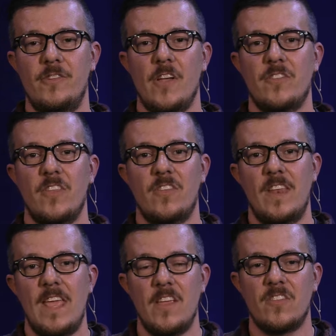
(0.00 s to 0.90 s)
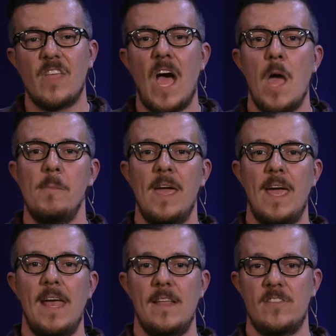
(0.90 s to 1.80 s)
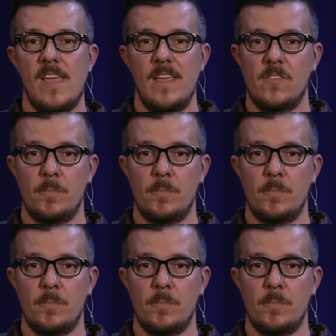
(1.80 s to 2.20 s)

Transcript: justice in His time and is His